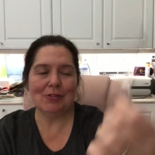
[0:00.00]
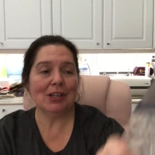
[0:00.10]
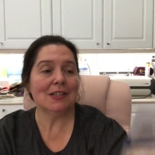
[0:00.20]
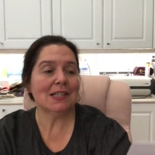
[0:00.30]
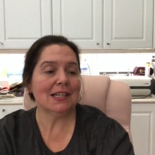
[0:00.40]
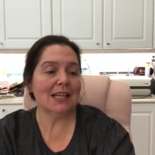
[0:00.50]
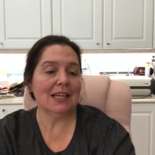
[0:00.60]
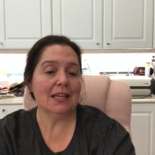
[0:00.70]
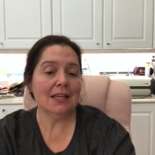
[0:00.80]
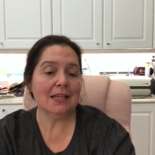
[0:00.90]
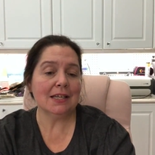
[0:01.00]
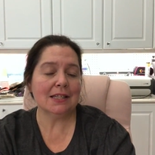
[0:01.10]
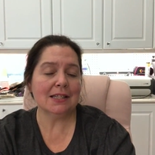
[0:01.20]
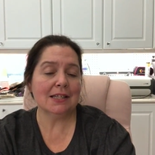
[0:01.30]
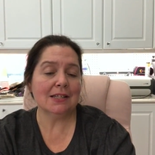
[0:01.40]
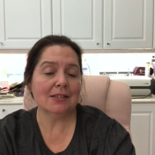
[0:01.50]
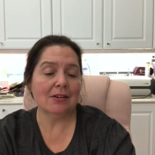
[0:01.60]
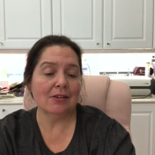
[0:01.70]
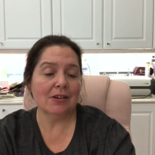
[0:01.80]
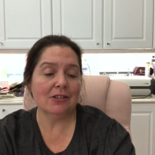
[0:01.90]
of fun. And these
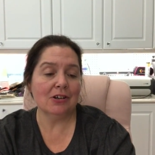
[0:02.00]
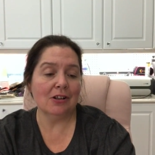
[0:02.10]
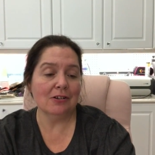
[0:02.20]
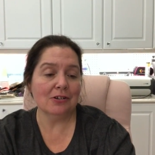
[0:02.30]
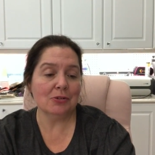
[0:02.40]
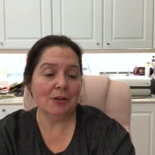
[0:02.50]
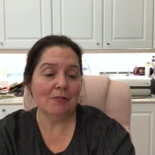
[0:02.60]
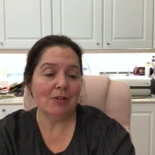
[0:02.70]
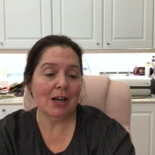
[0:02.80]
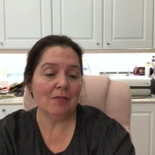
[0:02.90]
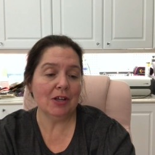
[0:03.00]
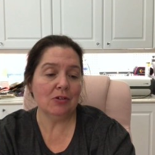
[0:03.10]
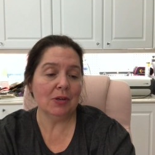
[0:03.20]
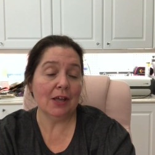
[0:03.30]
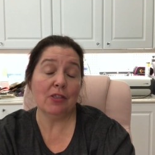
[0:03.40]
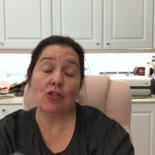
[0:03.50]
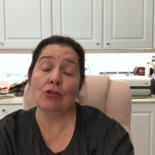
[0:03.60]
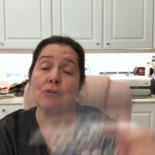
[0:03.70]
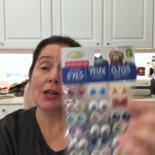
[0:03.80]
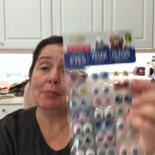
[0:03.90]
are $1.25, and you get
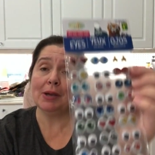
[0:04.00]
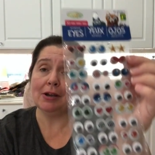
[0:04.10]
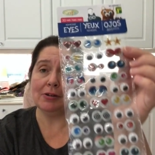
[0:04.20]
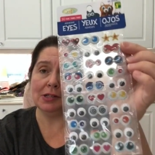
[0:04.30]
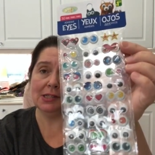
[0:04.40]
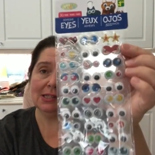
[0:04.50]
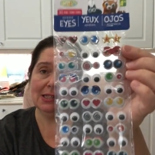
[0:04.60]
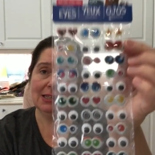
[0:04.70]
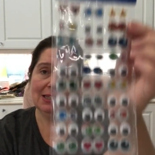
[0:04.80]
30 pairs.